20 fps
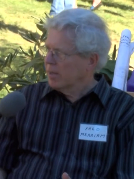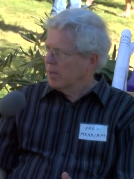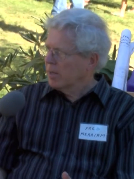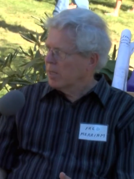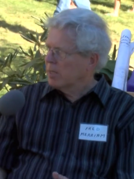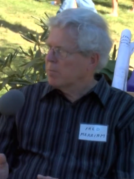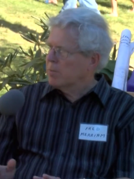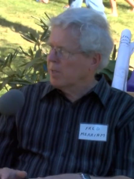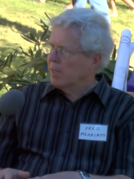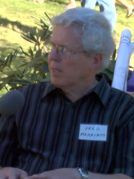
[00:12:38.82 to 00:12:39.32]

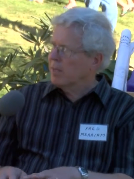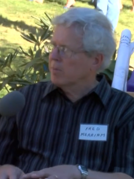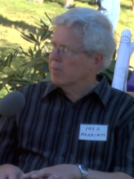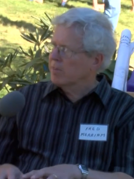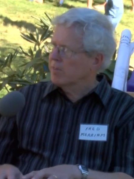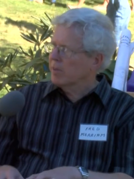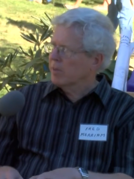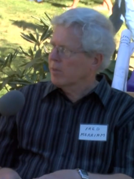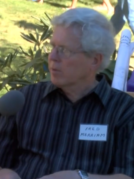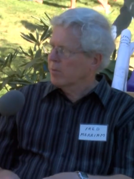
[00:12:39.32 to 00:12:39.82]
it became a
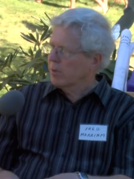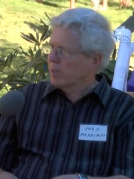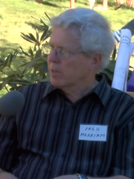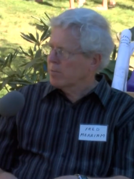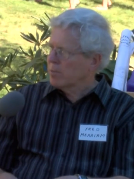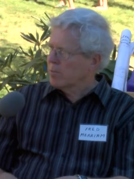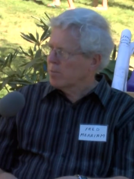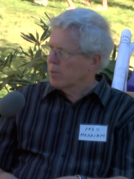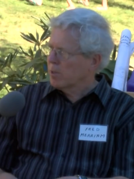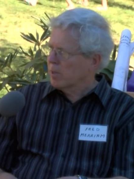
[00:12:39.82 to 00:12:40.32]
very
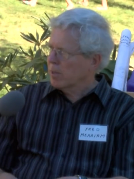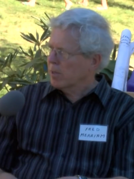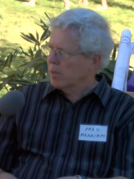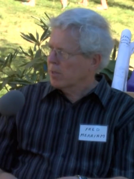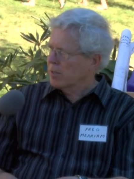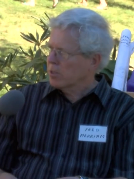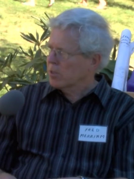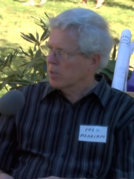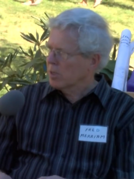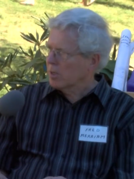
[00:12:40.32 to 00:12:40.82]
readable book.
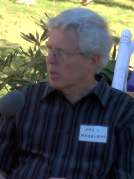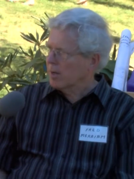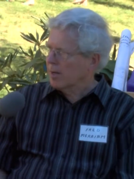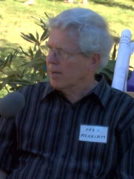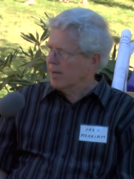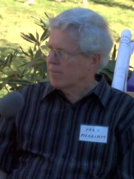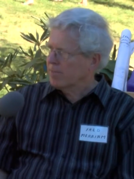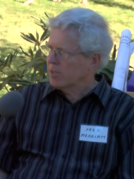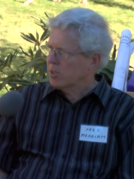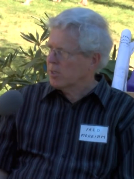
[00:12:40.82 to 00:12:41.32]
So I
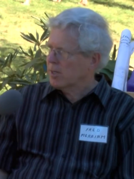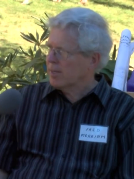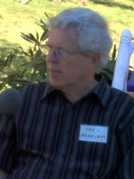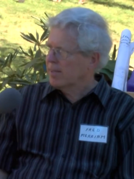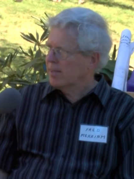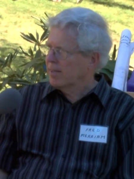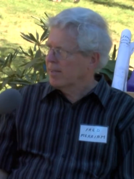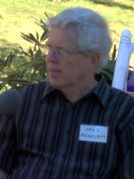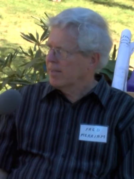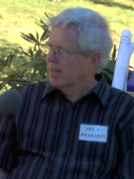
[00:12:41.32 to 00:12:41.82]
have to say,